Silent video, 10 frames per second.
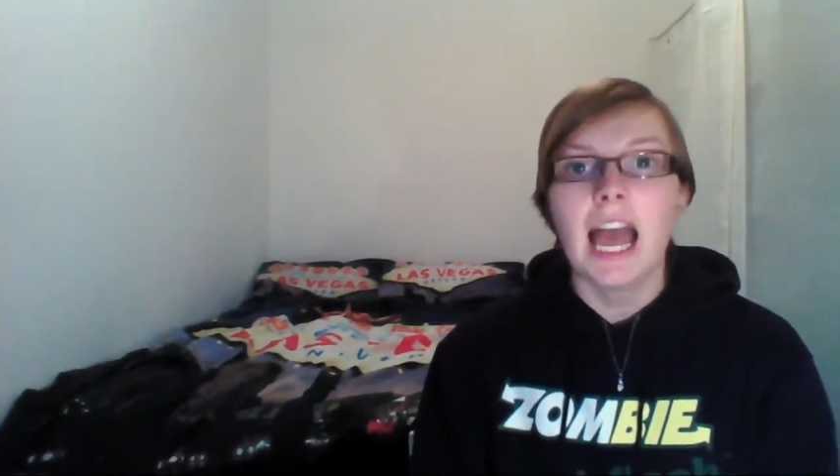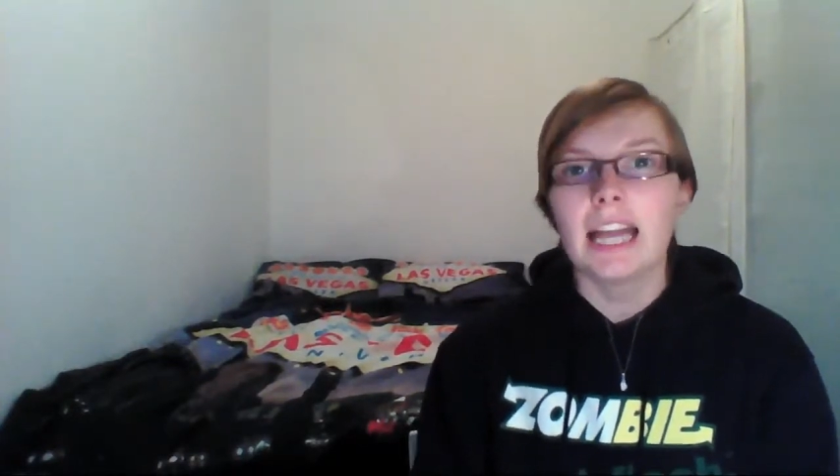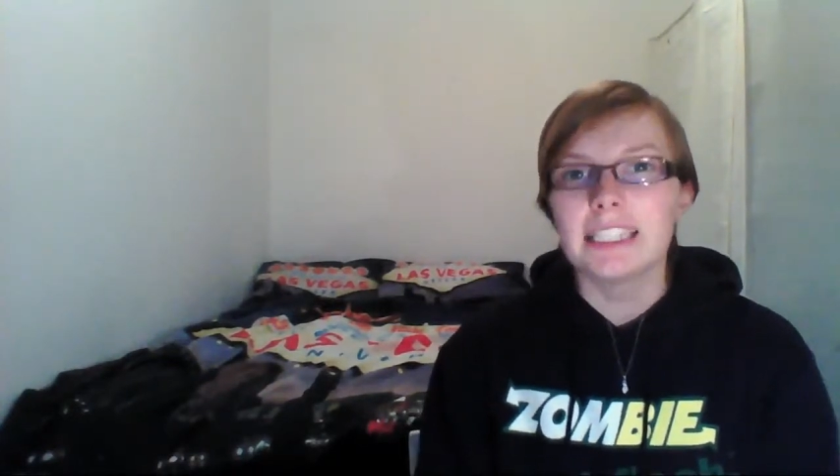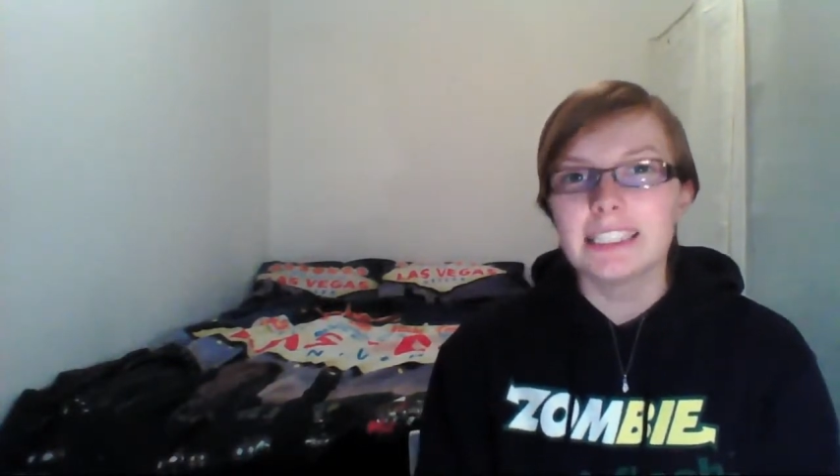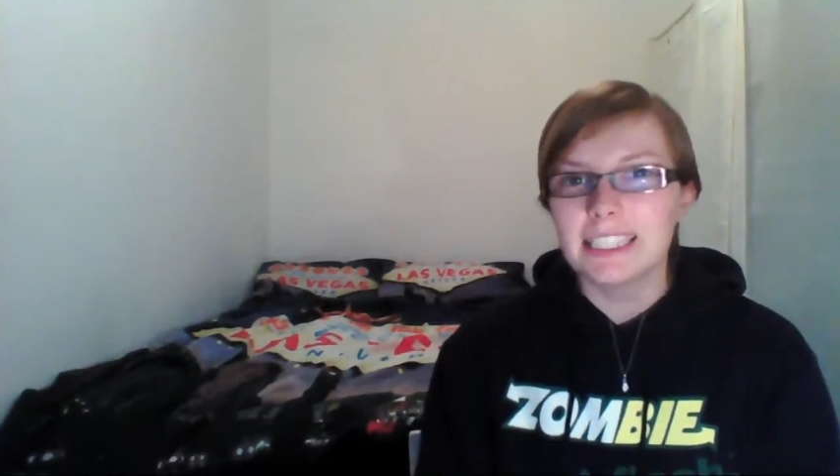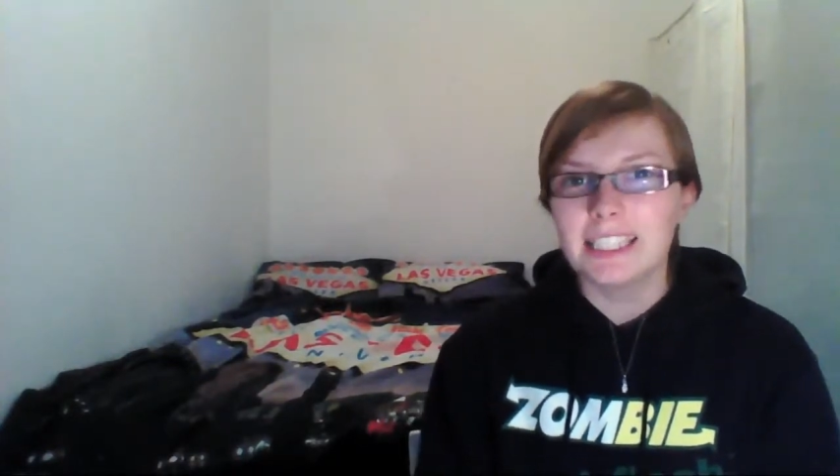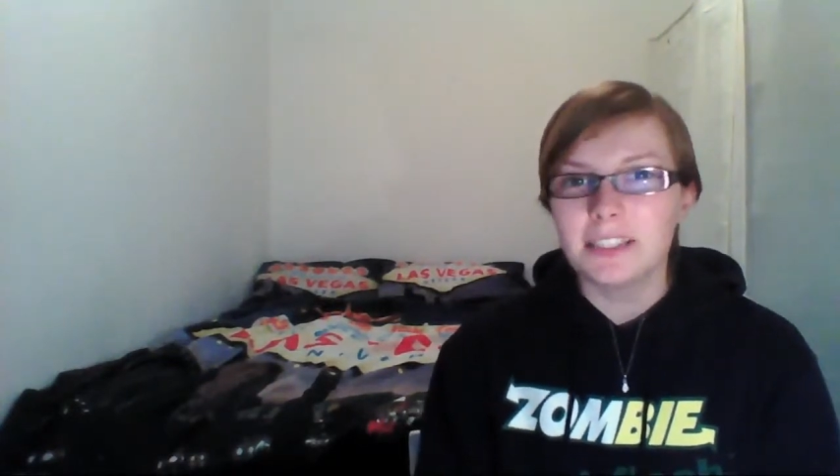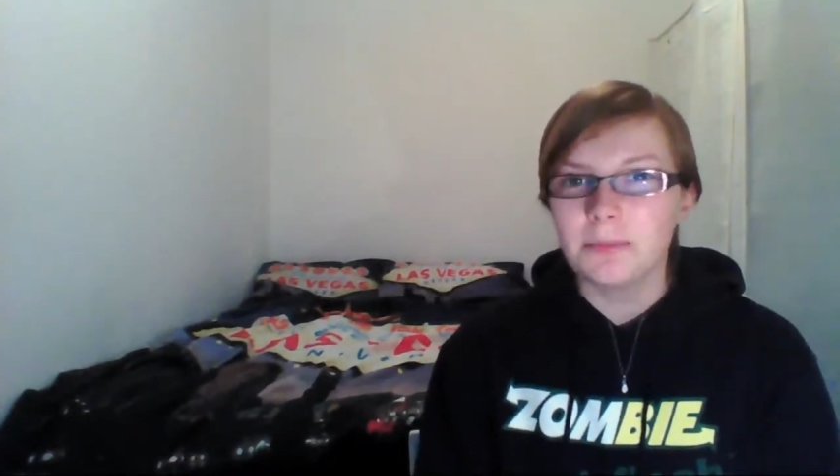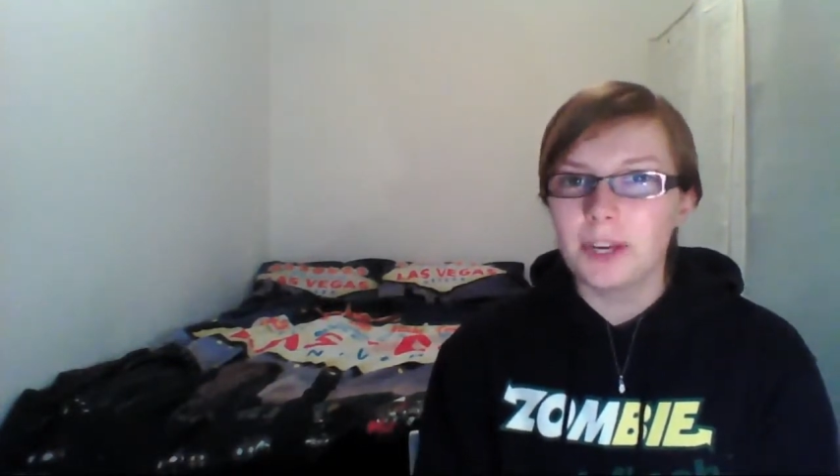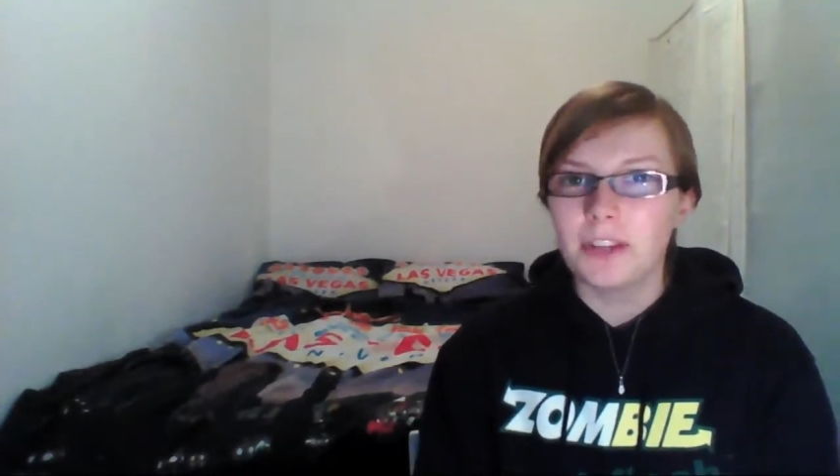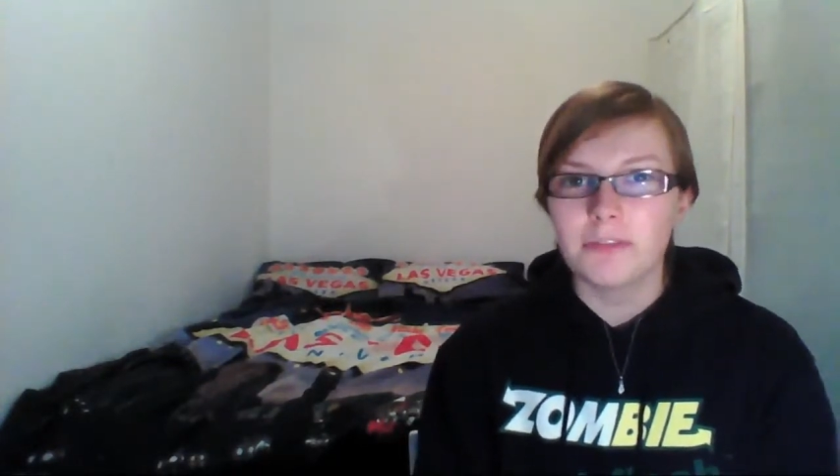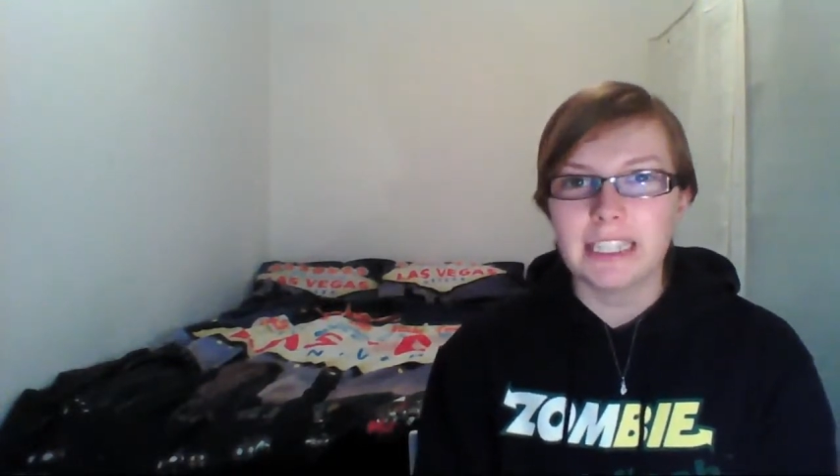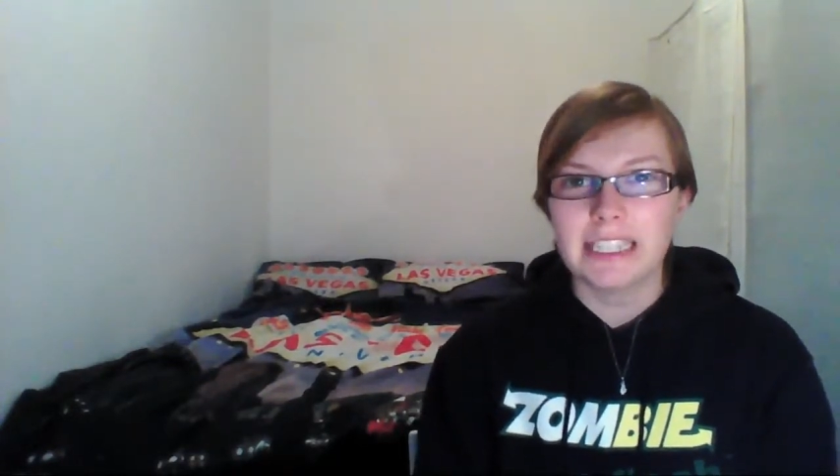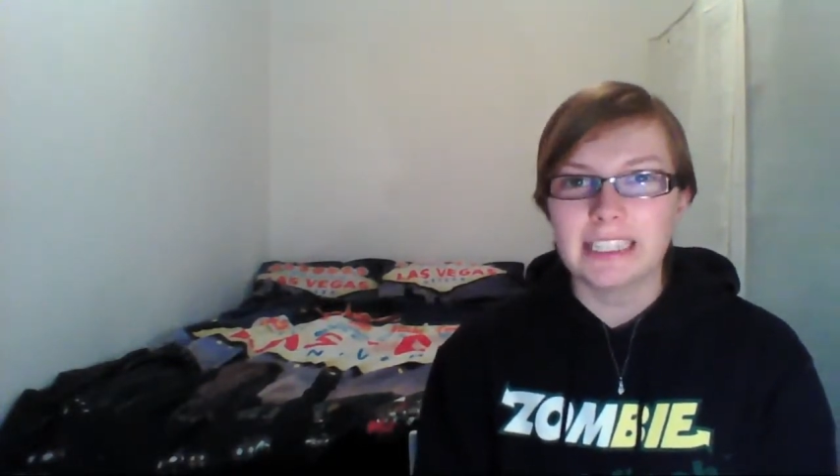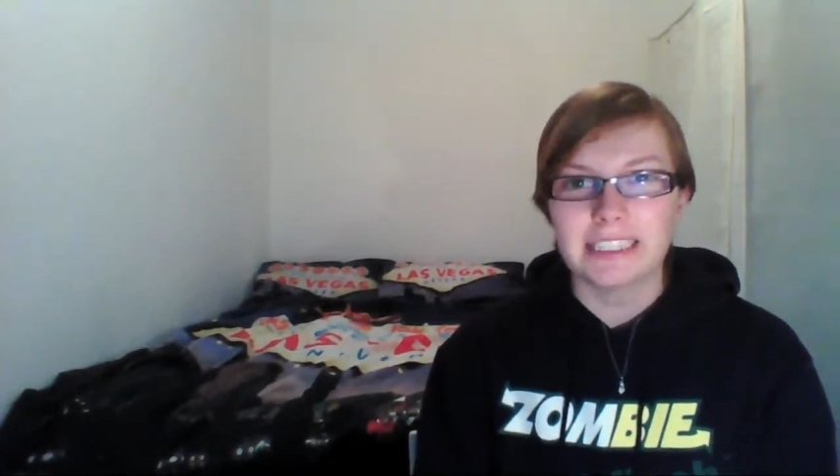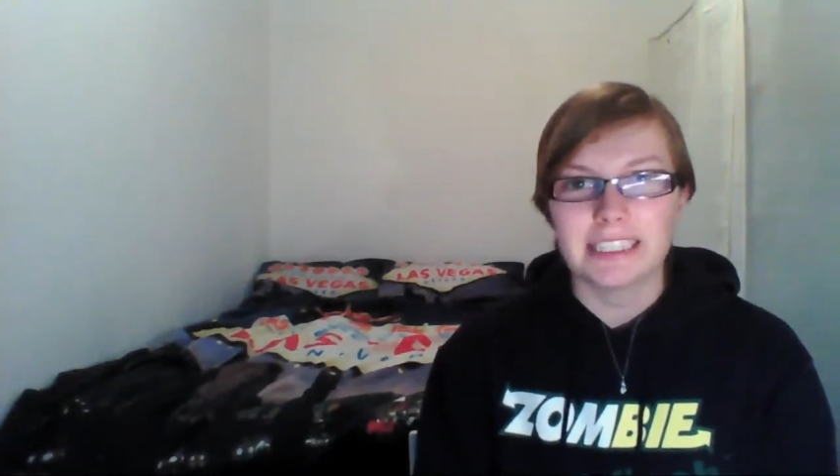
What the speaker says: And to say that both readings